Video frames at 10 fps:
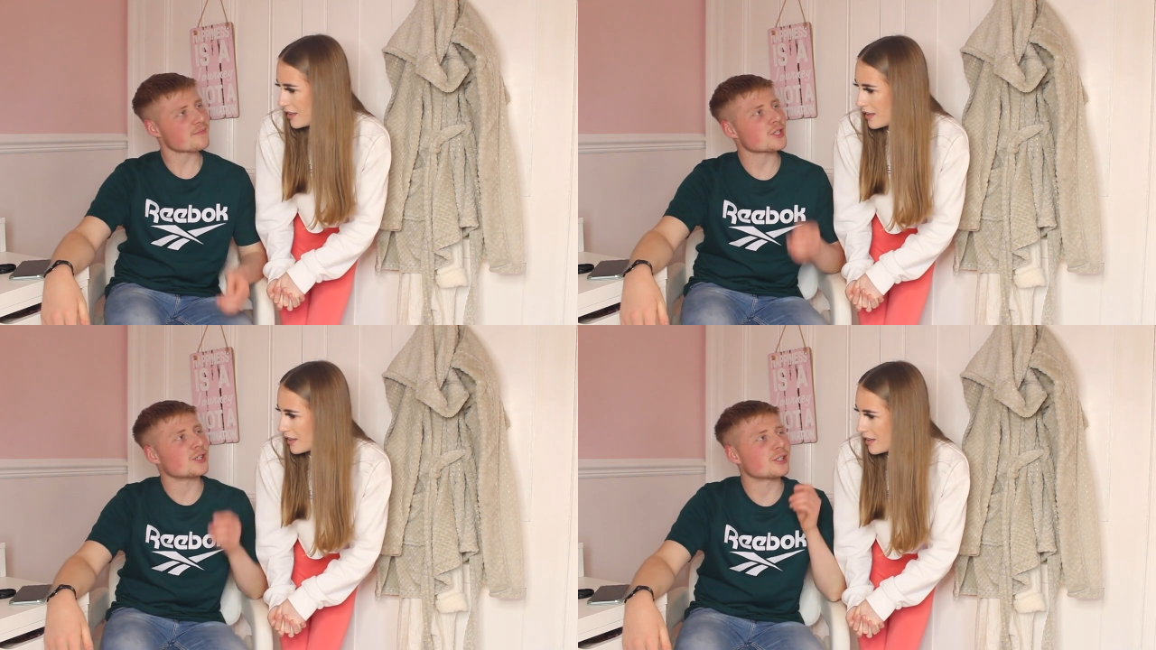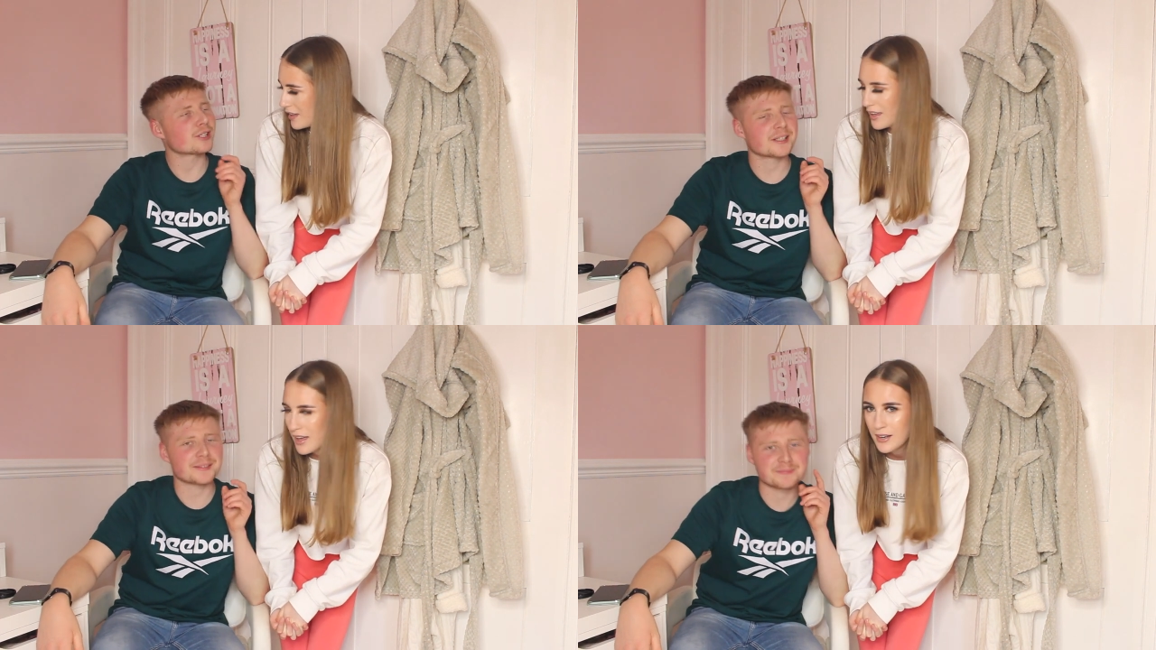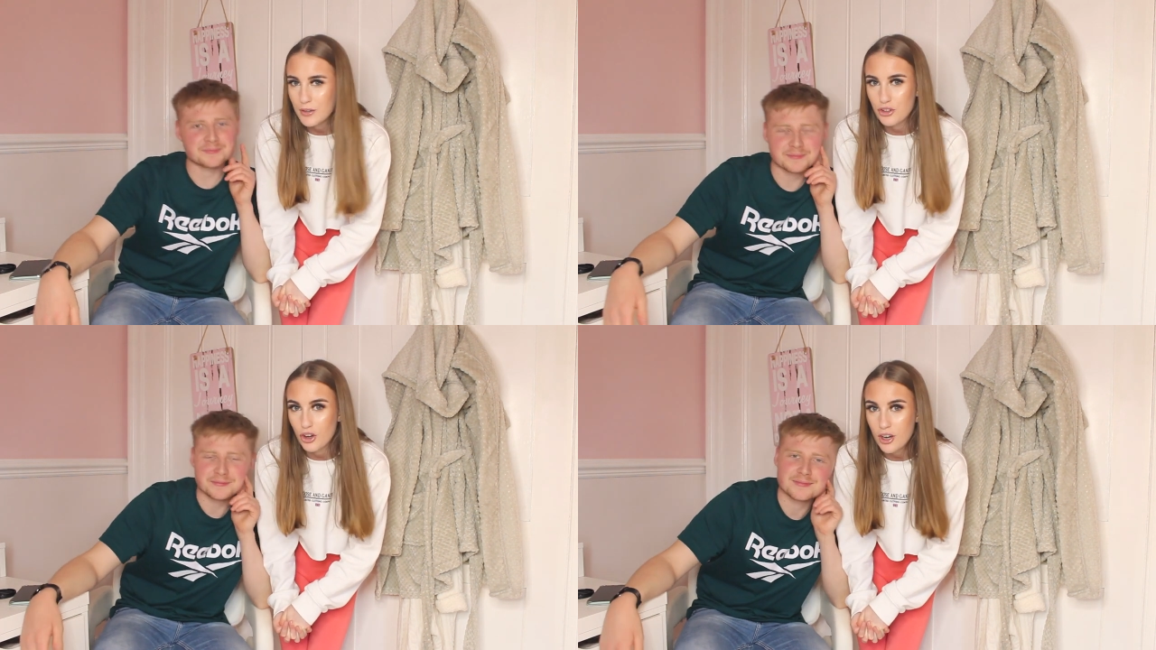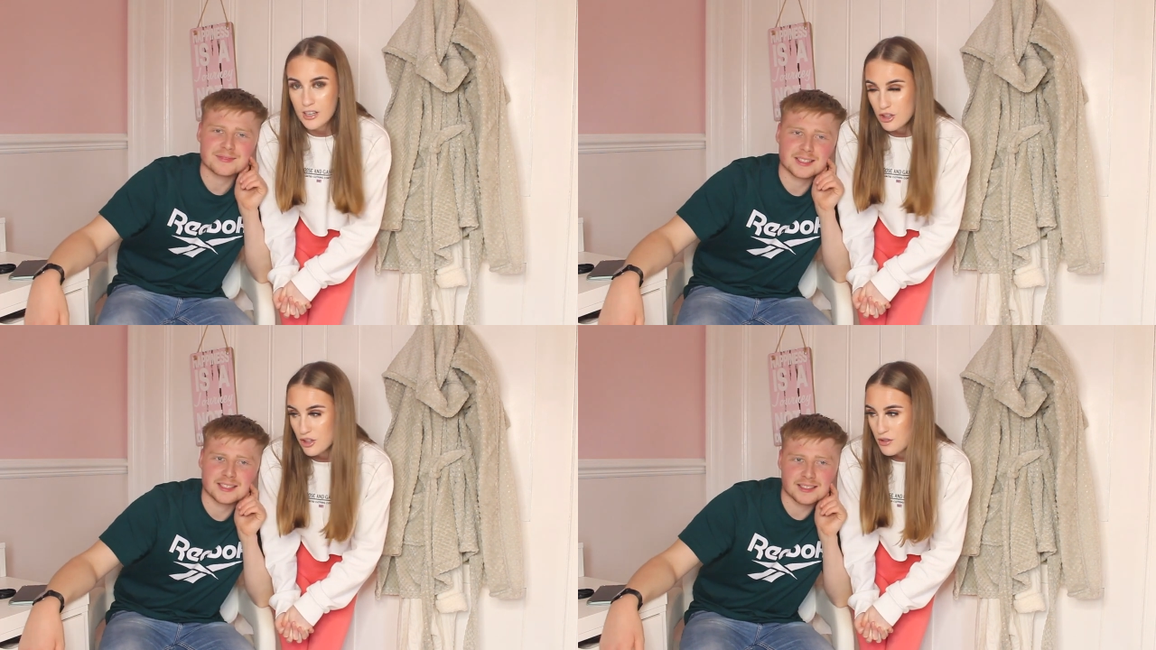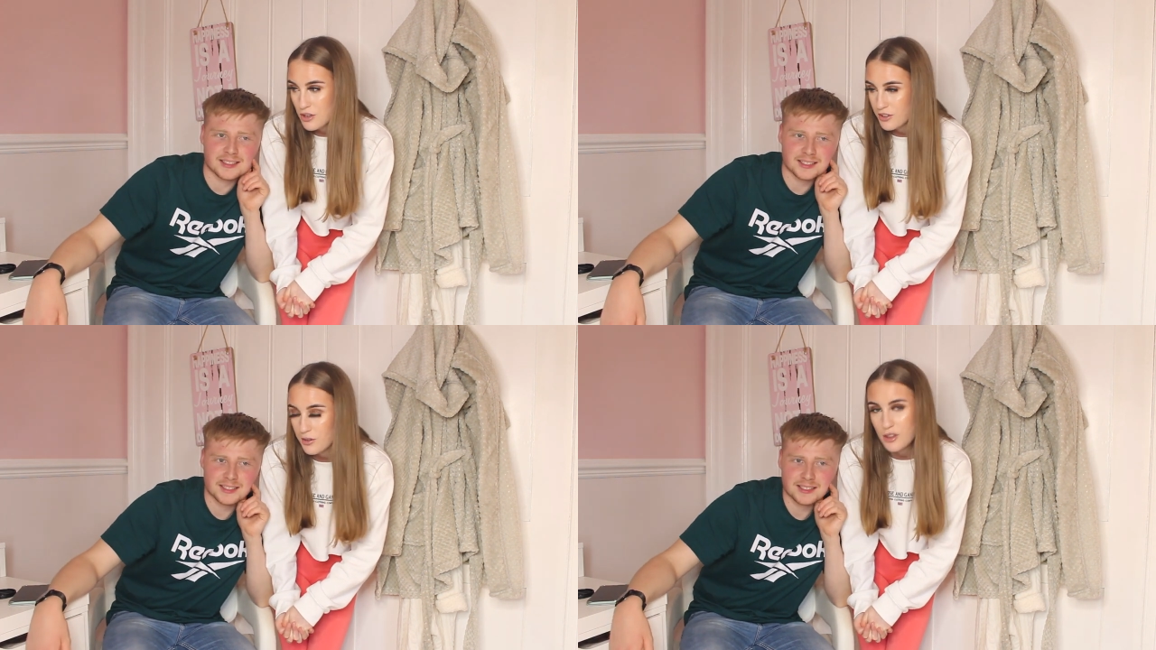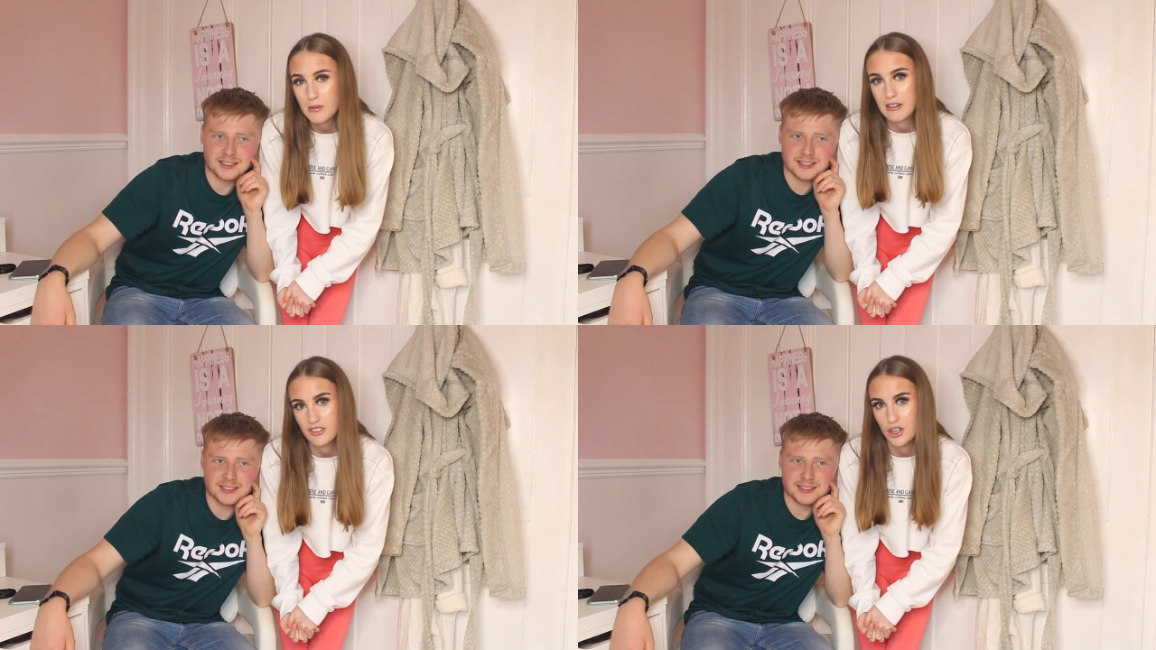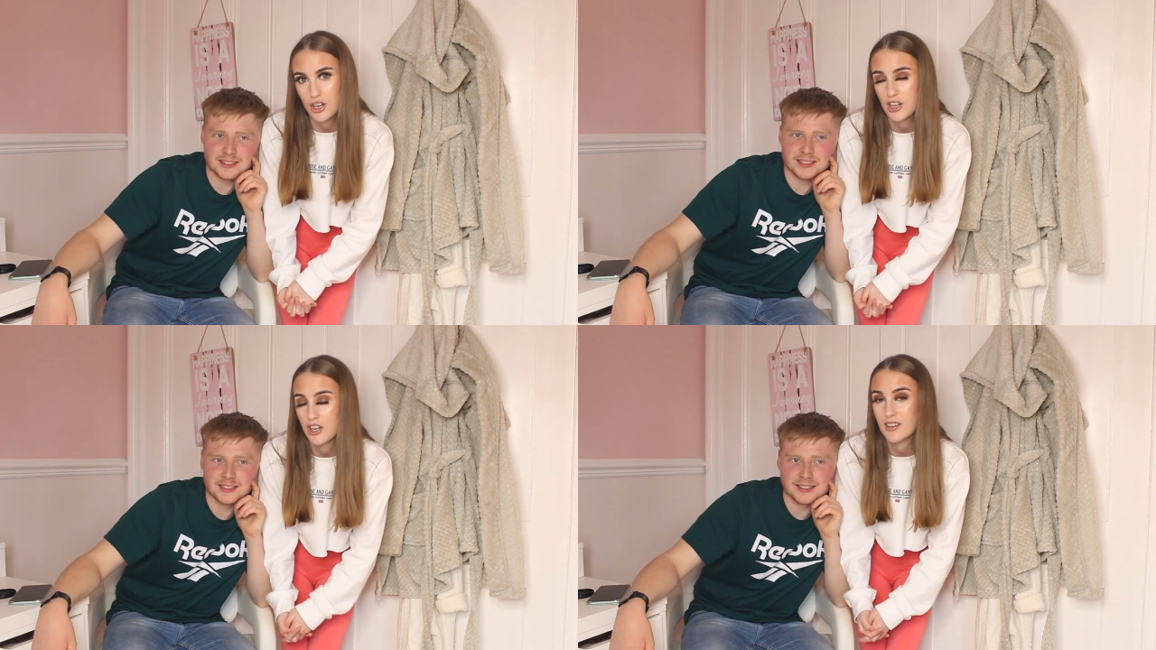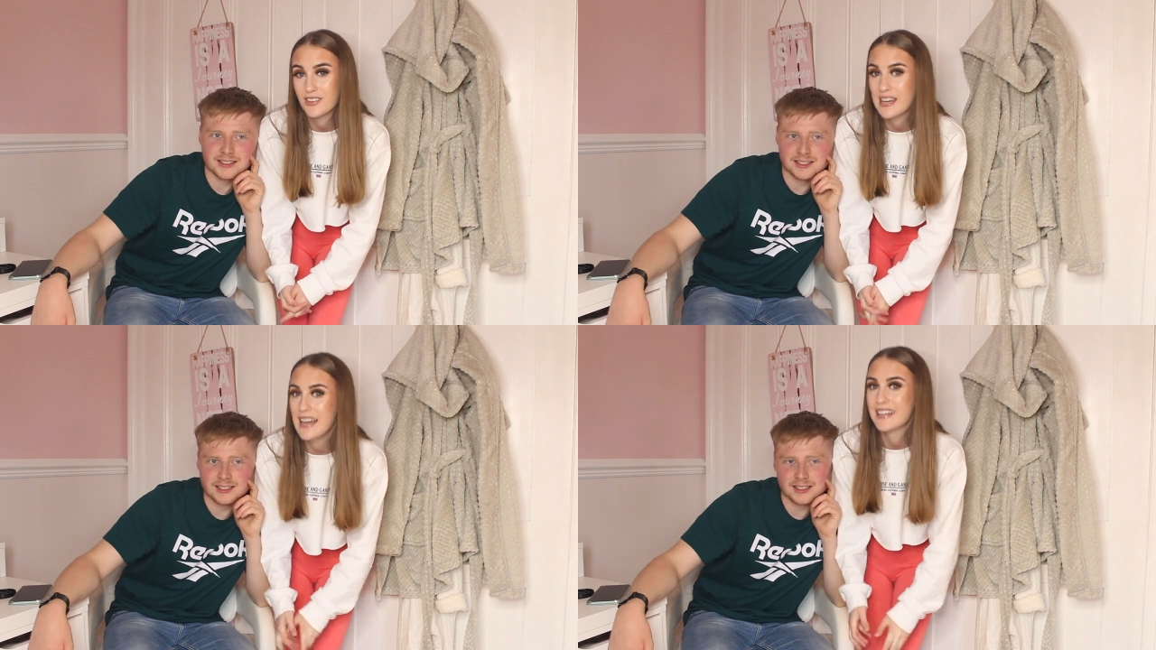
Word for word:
Speaker 1: Talk. A little talk, as you usually do, because you are a talker, so yeah.